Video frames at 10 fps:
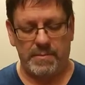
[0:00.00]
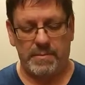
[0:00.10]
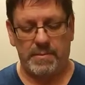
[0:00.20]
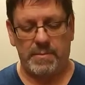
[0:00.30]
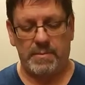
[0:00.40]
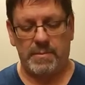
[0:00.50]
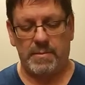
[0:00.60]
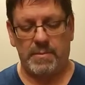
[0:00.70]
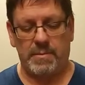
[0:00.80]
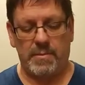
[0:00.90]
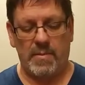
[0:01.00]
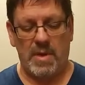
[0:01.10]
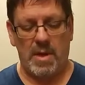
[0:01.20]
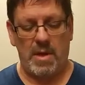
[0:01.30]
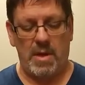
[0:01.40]

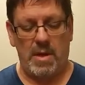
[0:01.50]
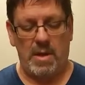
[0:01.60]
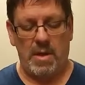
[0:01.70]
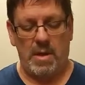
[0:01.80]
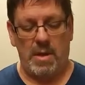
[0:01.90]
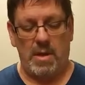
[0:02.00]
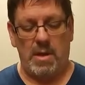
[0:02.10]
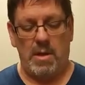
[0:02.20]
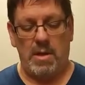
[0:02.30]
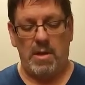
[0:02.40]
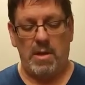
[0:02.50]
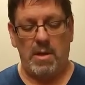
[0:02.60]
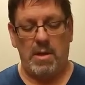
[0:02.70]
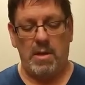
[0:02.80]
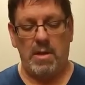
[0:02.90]

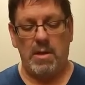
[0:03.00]
No one is speaking in this clip.